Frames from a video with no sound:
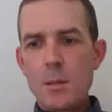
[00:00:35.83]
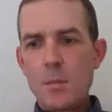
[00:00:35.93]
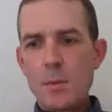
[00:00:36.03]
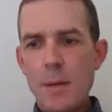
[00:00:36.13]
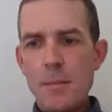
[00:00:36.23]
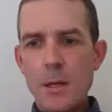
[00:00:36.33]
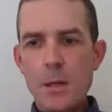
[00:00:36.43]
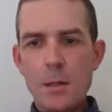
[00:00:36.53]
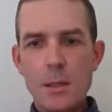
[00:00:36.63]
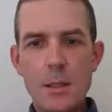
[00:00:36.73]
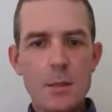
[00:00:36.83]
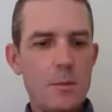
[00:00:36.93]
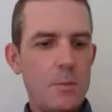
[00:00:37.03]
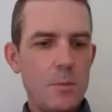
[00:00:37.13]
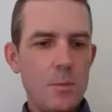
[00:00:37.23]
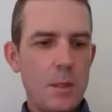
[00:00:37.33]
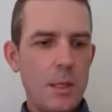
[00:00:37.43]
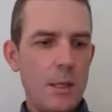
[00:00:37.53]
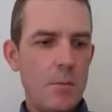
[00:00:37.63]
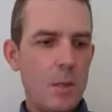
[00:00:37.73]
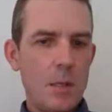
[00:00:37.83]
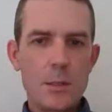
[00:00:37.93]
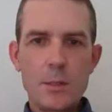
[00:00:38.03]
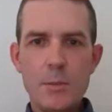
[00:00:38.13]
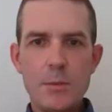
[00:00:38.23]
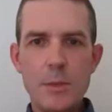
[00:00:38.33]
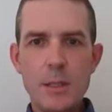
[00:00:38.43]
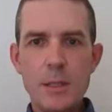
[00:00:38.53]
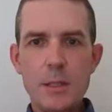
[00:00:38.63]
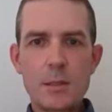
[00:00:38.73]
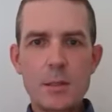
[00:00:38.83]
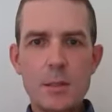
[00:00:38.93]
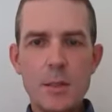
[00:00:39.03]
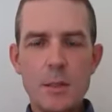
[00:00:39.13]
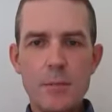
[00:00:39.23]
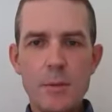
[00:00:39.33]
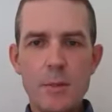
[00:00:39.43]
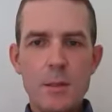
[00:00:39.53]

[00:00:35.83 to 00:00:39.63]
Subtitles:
primarily what I want to do with reading is to kind of